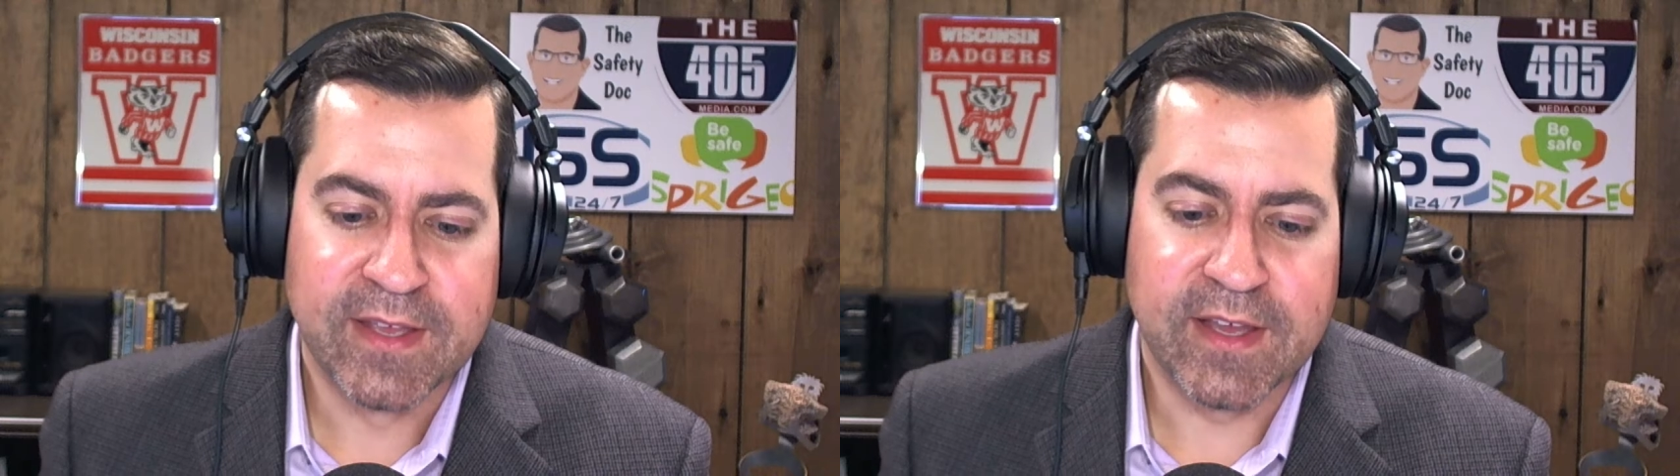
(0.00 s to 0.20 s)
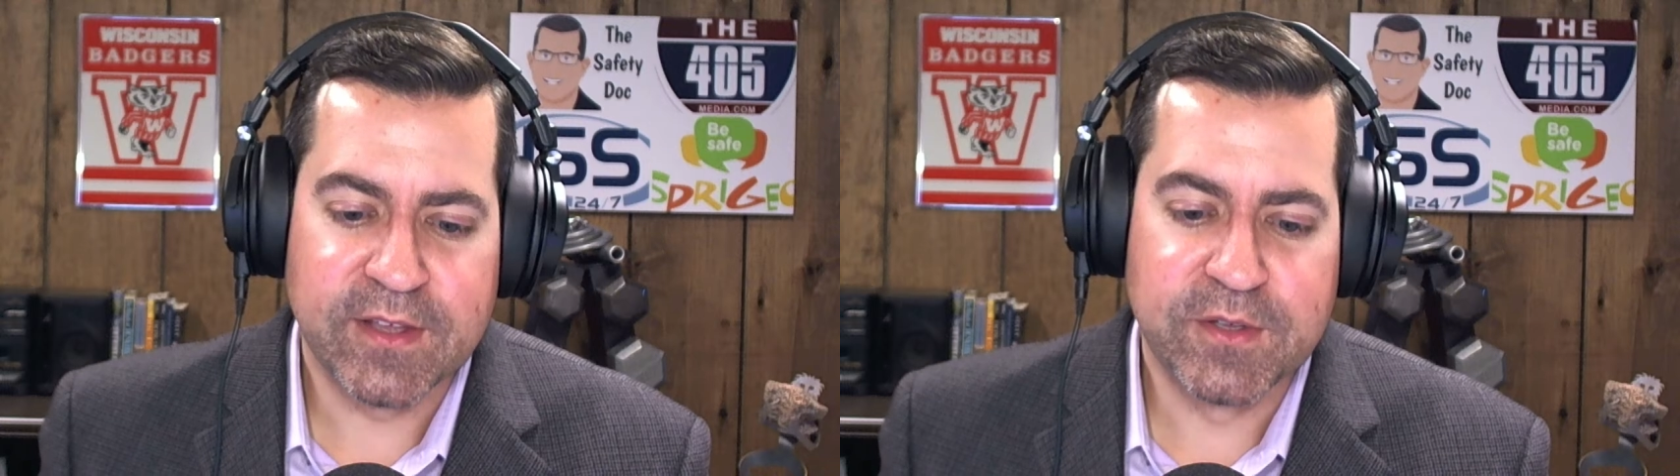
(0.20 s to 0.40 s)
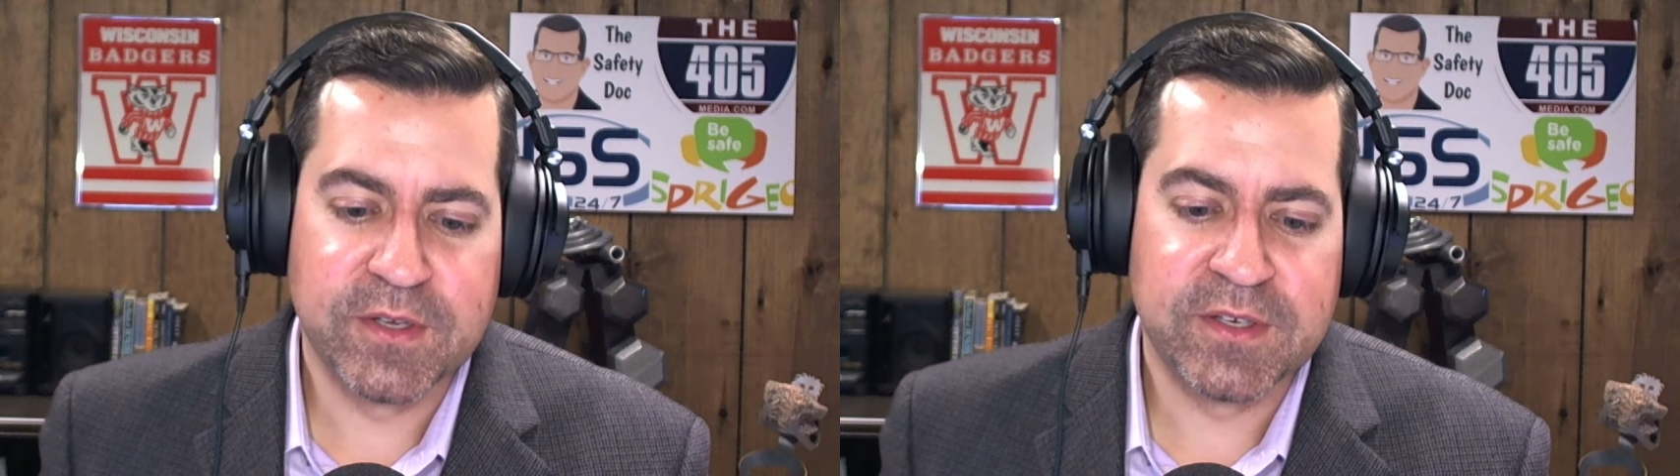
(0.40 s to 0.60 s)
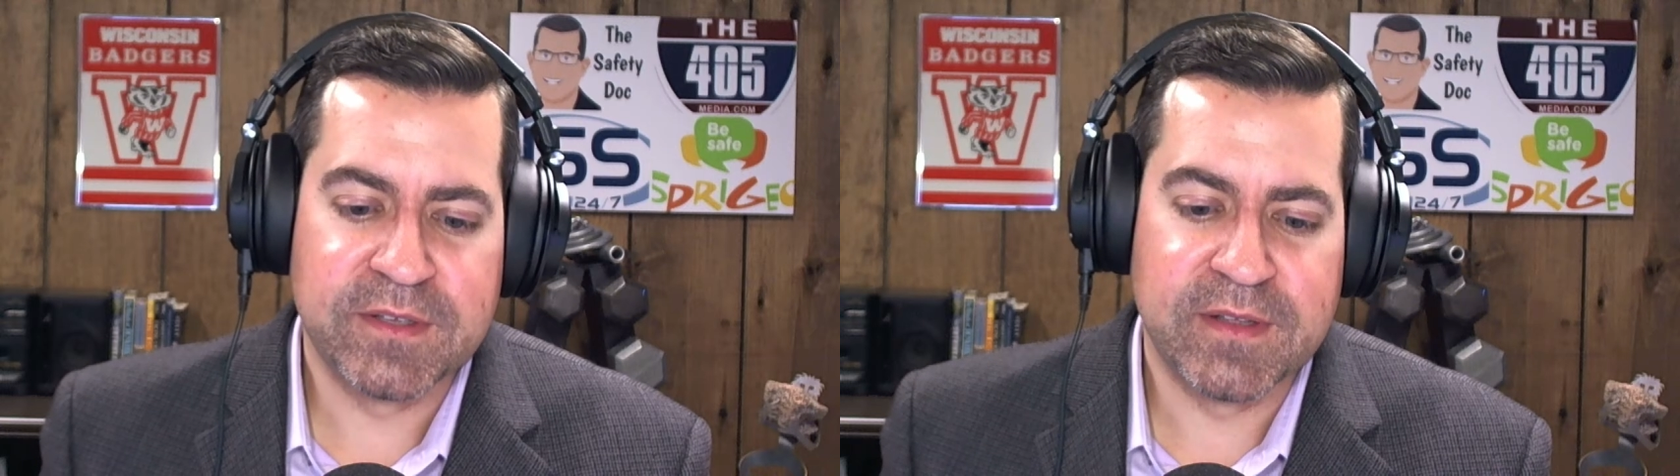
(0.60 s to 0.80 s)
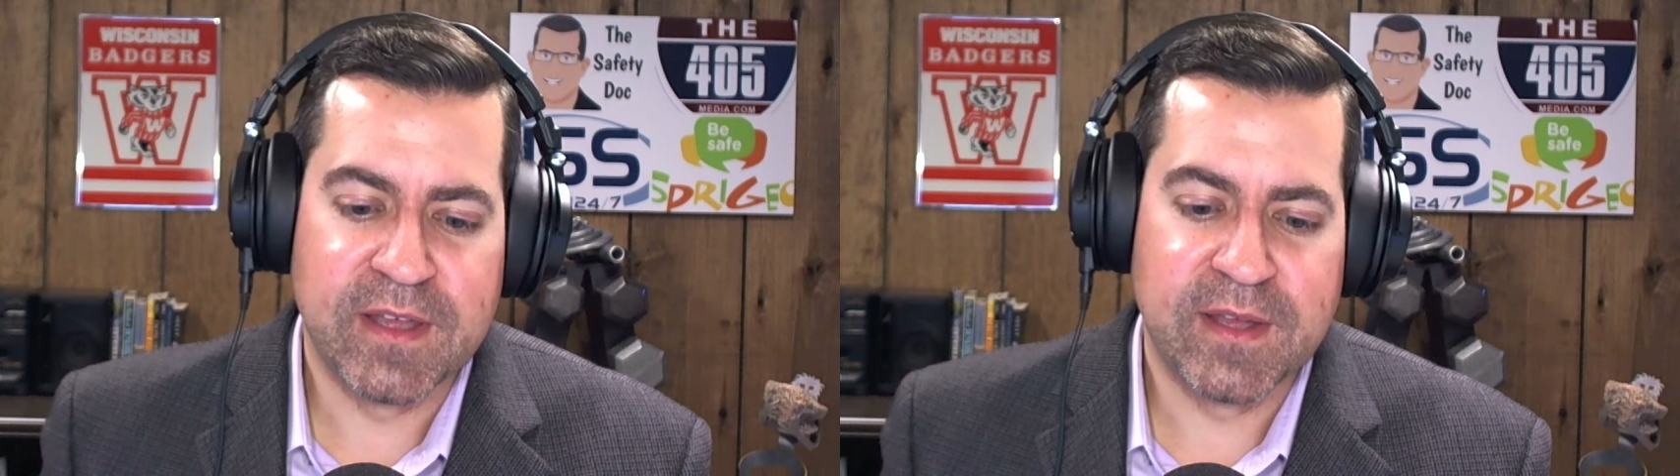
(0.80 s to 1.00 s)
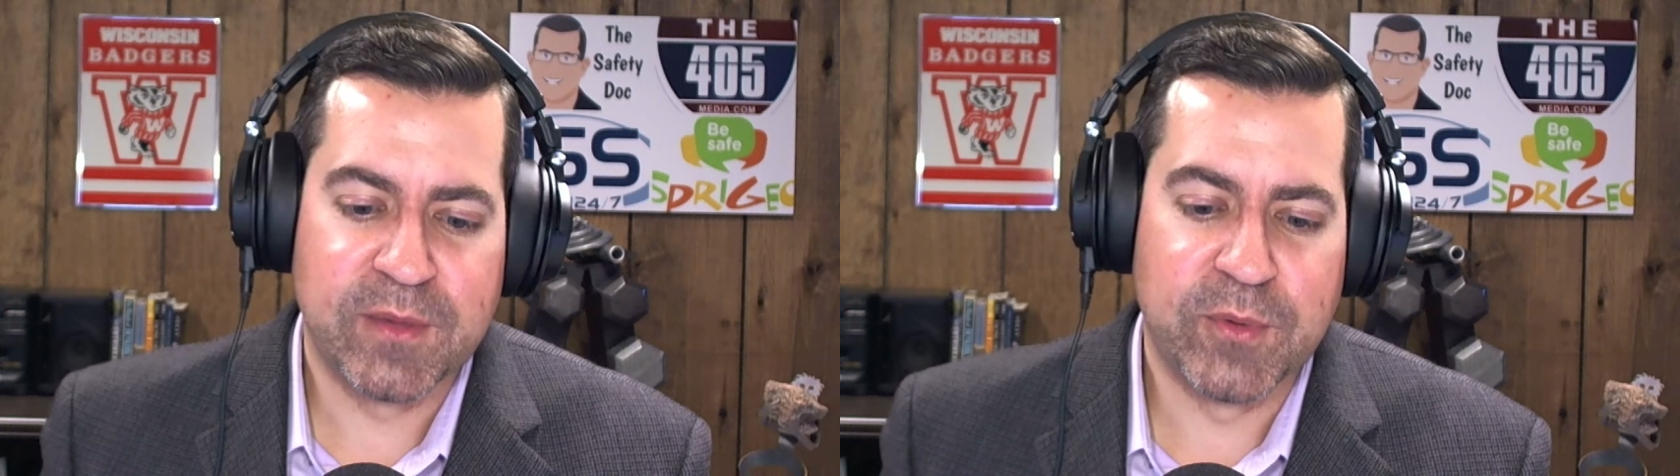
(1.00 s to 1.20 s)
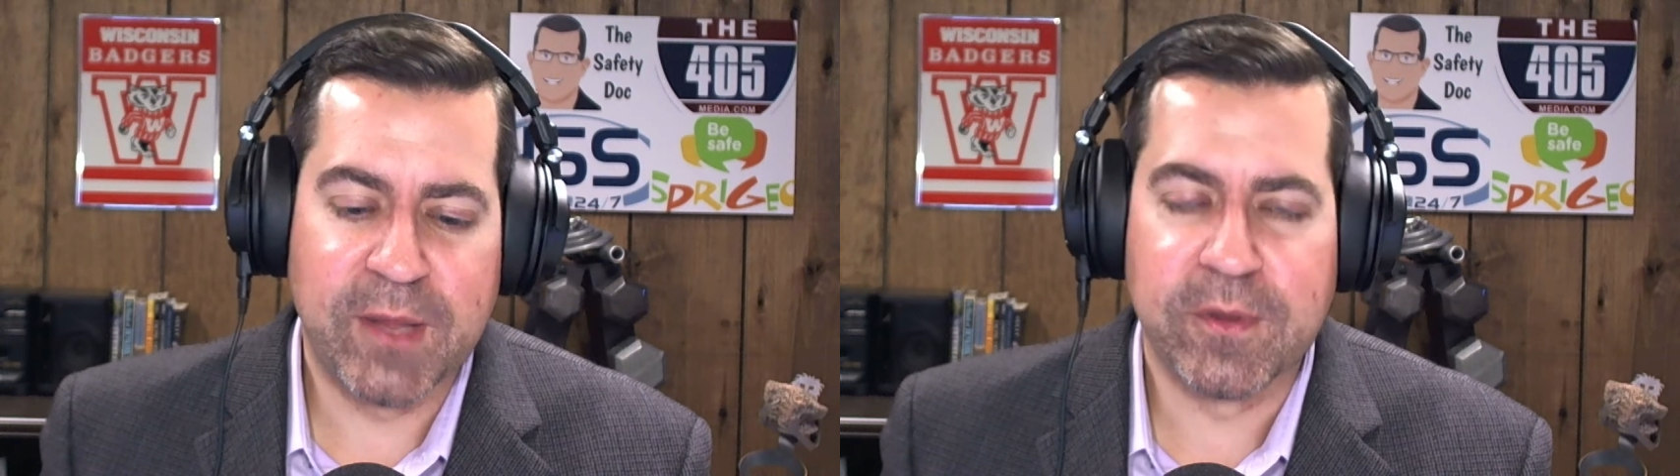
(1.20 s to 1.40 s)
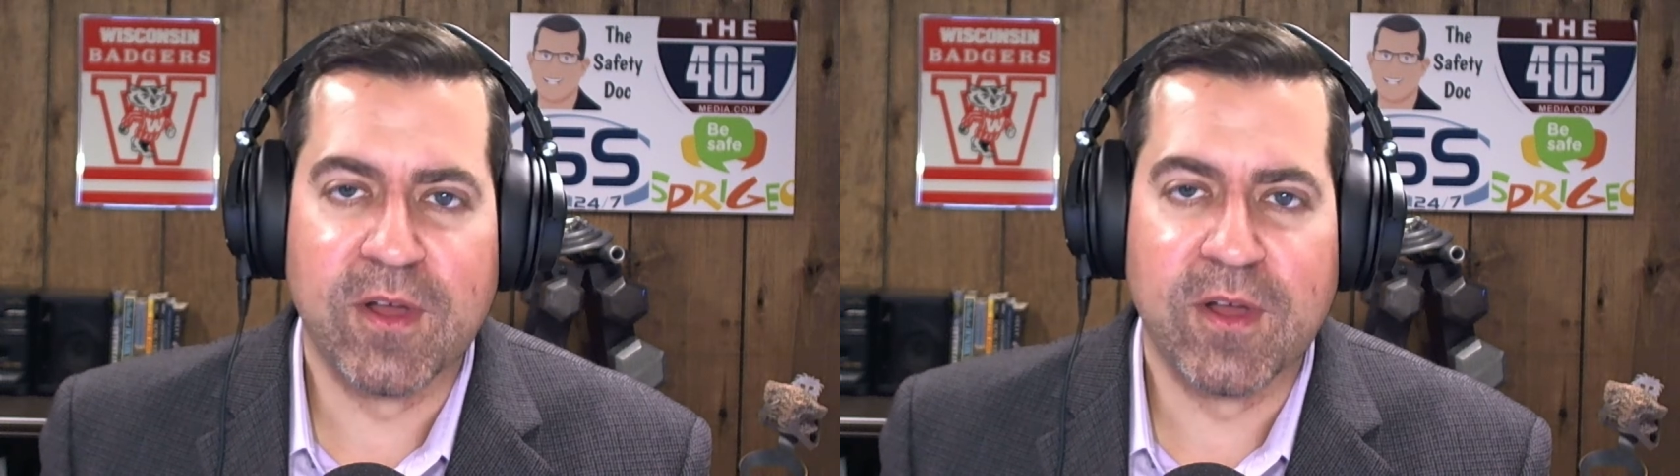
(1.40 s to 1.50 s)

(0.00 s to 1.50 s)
a good, uh, what I would